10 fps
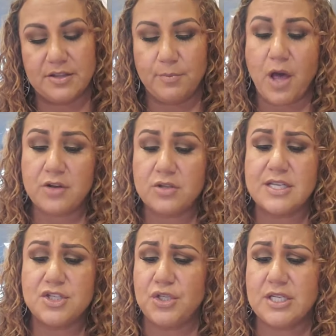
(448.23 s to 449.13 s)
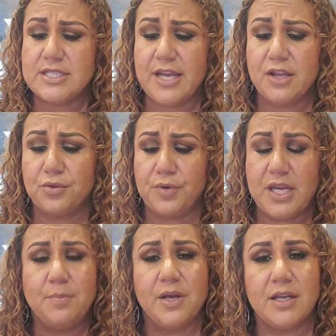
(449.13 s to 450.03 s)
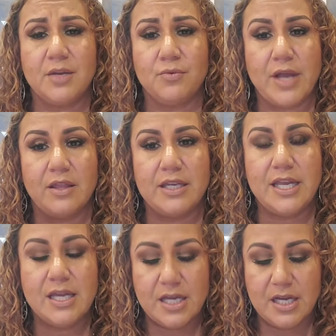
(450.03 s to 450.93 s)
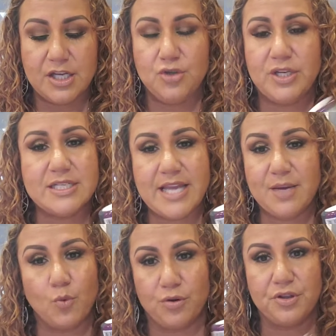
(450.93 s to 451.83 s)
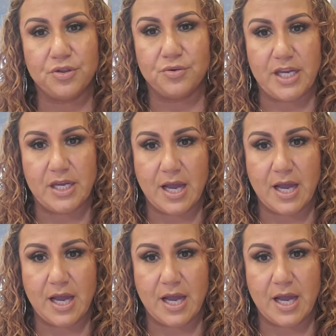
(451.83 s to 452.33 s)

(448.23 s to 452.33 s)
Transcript: The bottle says you can take 3, but in reality, you can take more than 3.